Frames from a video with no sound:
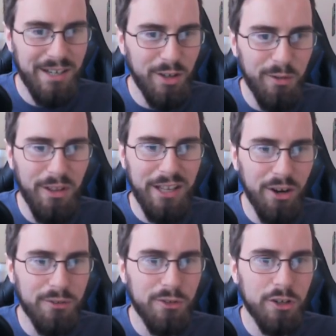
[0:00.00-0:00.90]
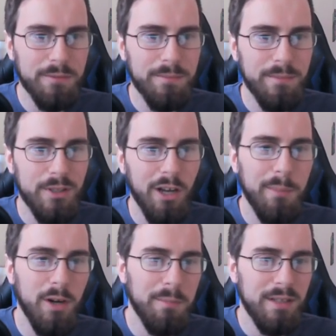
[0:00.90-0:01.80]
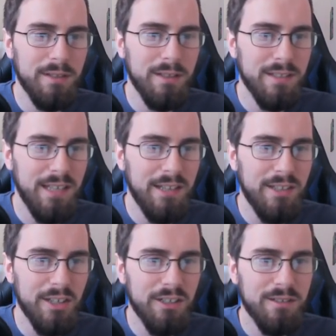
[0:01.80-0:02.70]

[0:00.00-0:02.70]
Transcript: don't really care for him, so I'll put him in C tier.